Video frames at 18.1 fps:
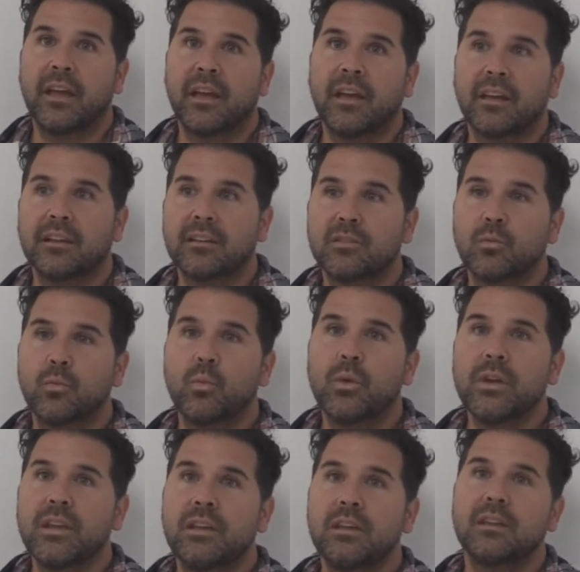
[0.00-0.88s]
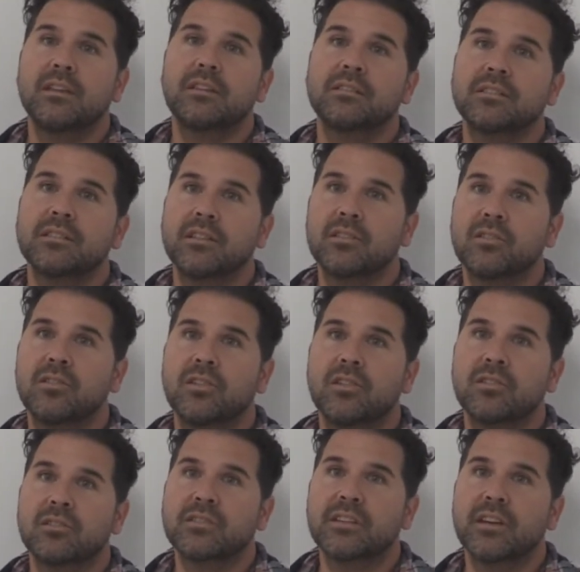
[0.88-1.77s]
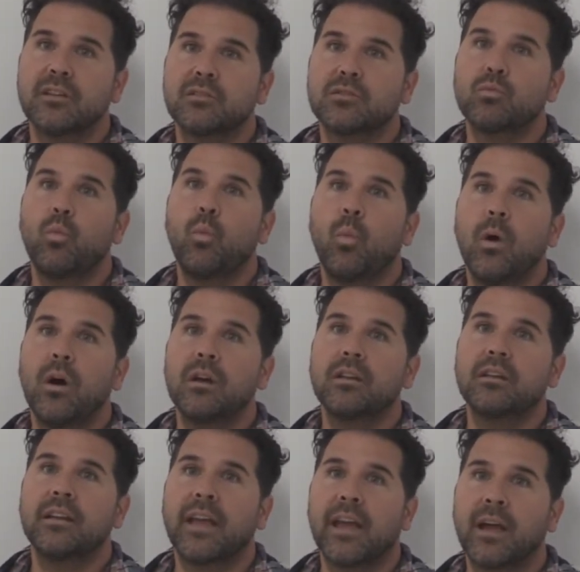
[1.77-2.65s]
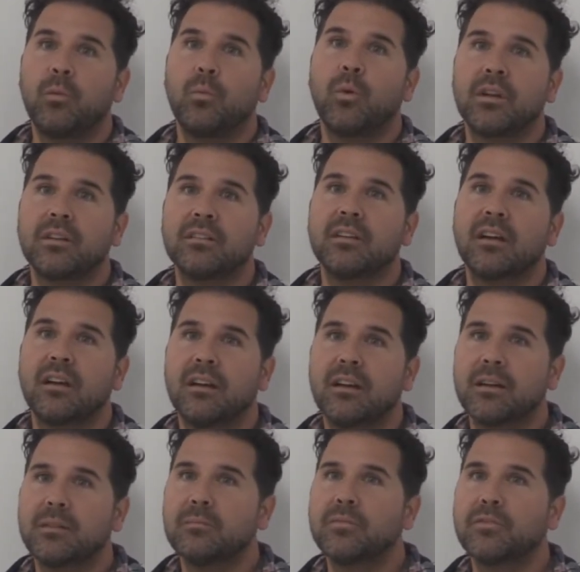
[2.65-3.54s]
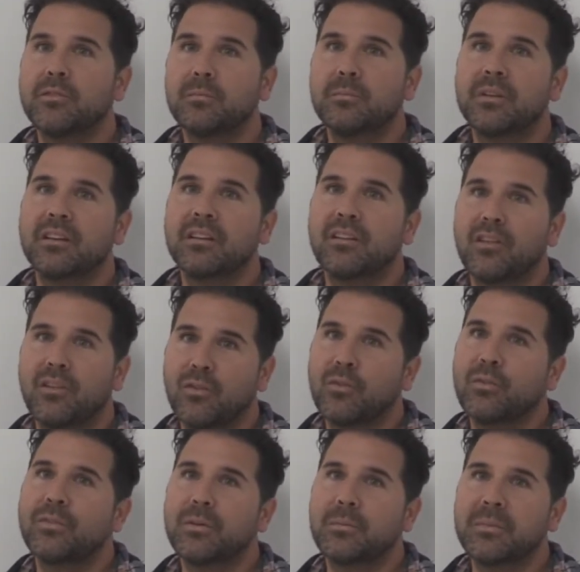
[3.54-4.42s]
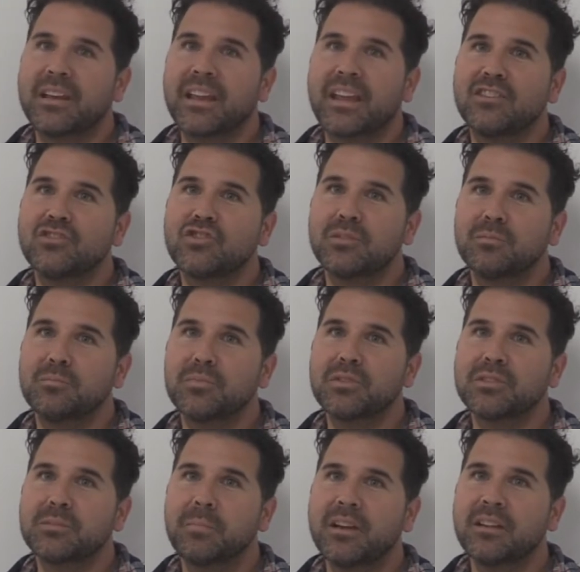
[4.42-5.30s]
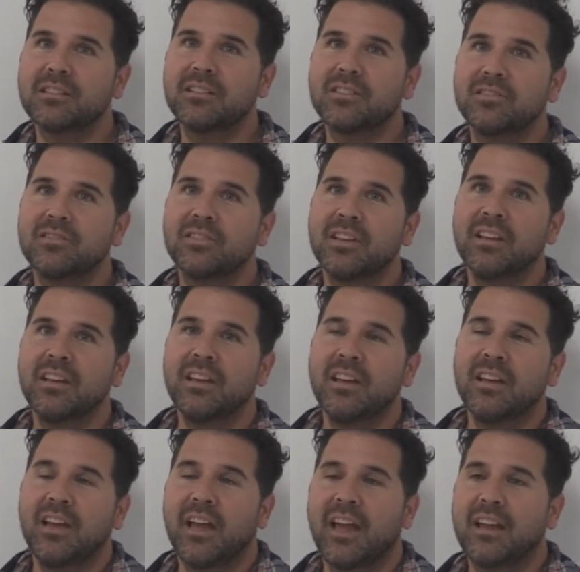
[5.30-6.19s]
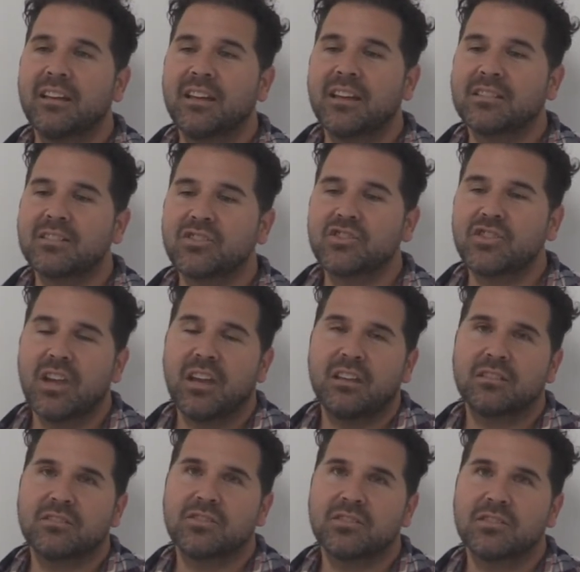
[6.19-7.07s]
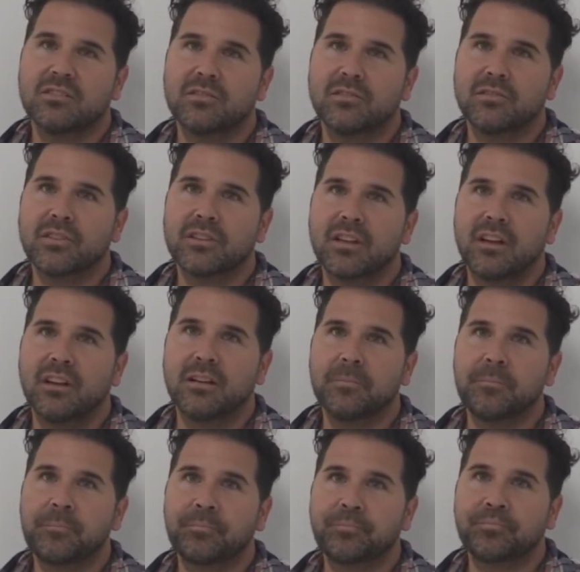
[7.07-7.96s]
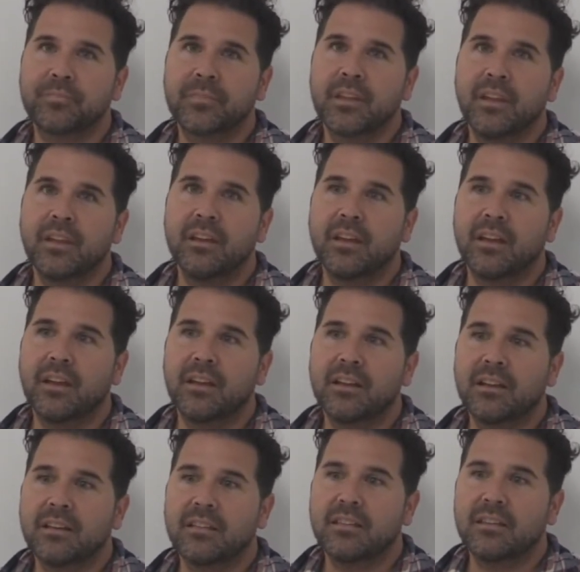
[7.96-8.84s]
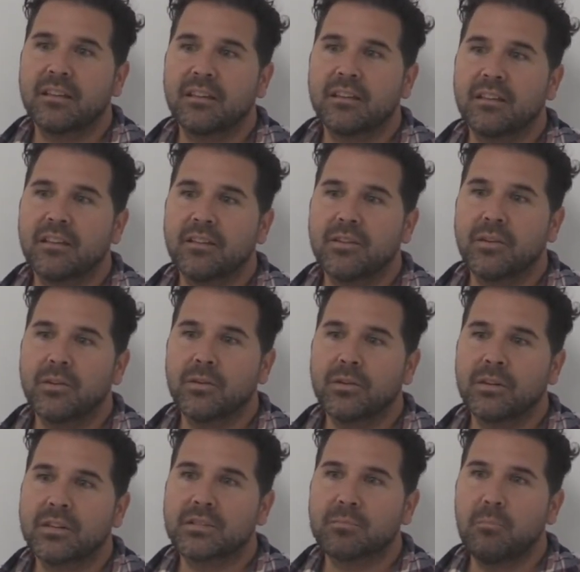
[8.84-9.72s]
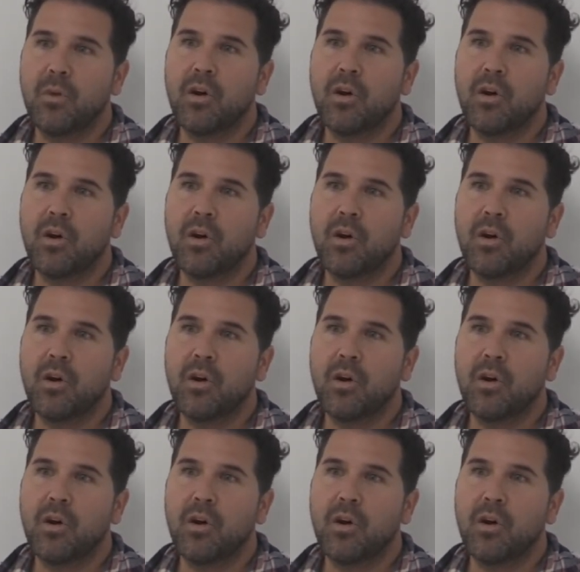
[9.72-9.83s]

And we considered ourselves one at one time from an ancient perspective, and that's changed over time. And I think, you know, in this